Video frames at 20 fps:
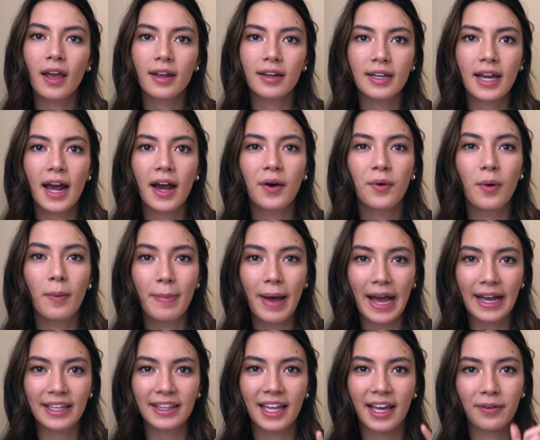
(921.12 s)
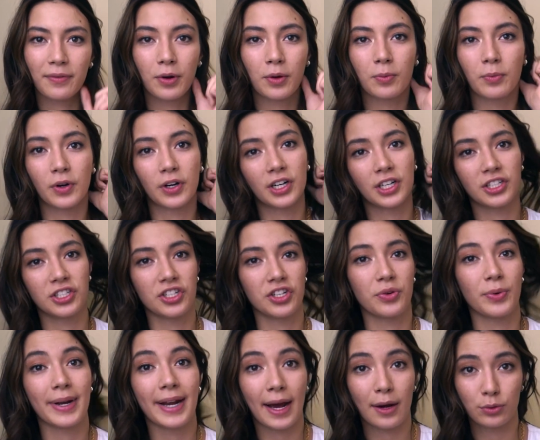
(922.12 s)
Now, back in Lightroom, we're going to
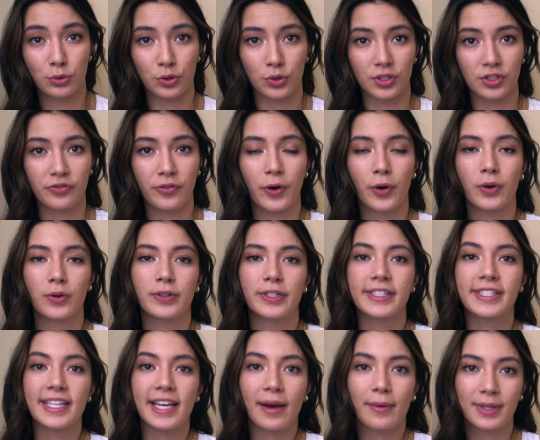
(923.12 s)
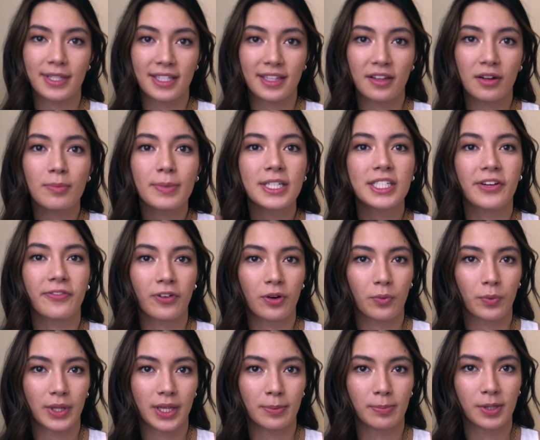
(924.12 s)
do an outdoors photo to see how it's a little bit
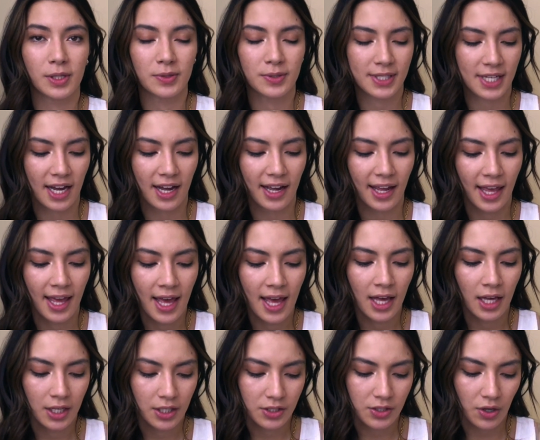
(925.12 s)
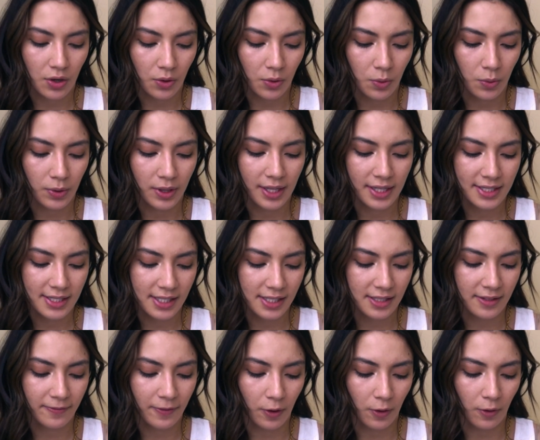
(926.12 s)
different with the blue sky. So this
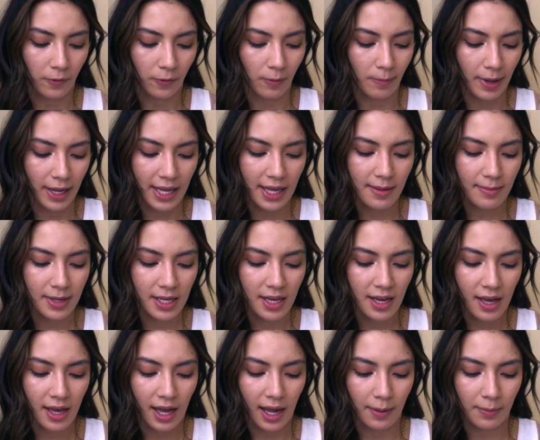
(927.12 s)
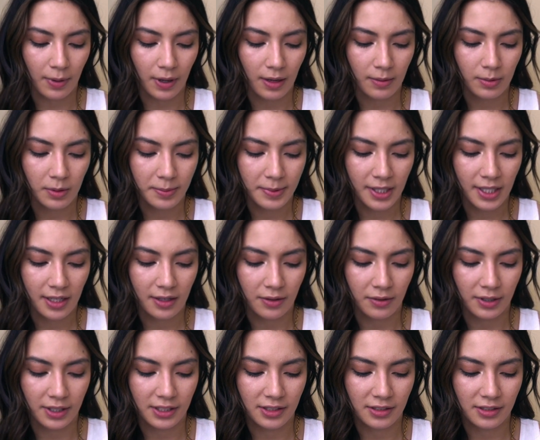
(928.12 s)
is a photo from Miami. I'm probably
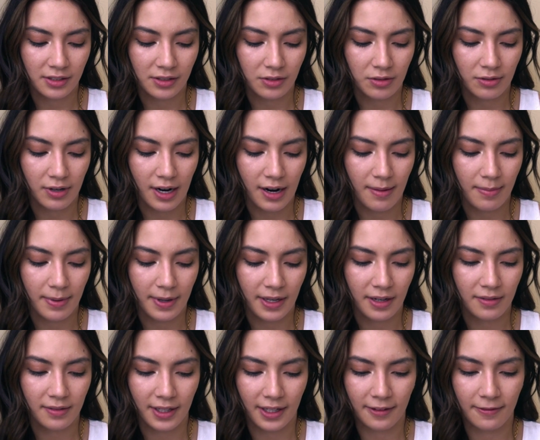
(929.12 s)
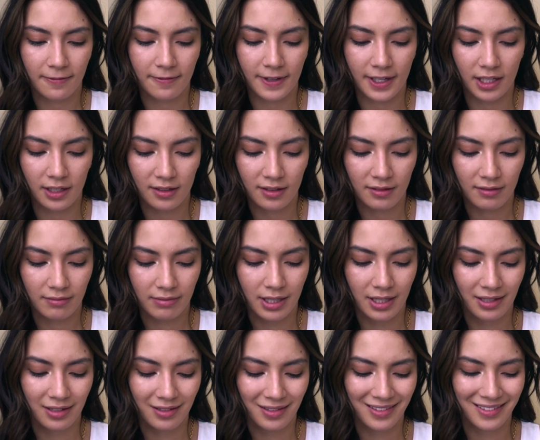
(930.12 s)
going to crop, I don't like feet.
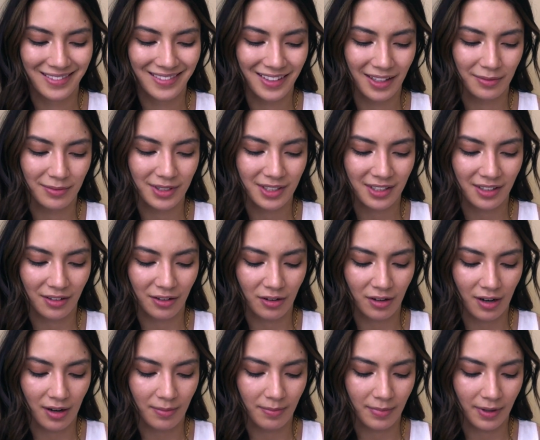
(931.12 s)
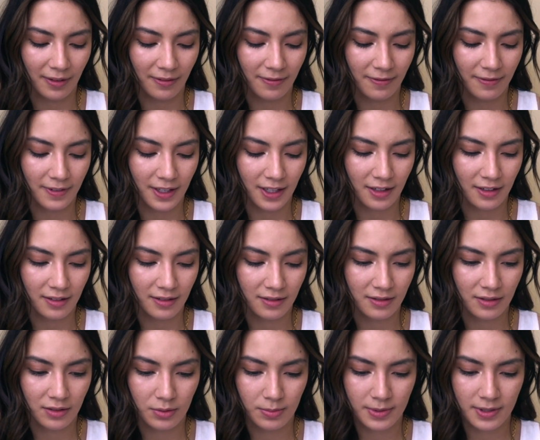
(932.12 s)
I'm just going to crop my feet.
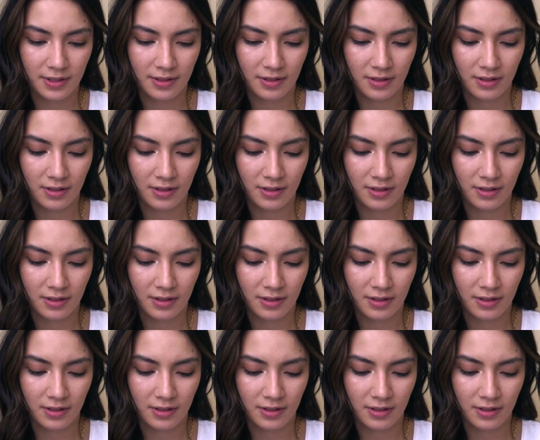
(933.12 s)
Oops.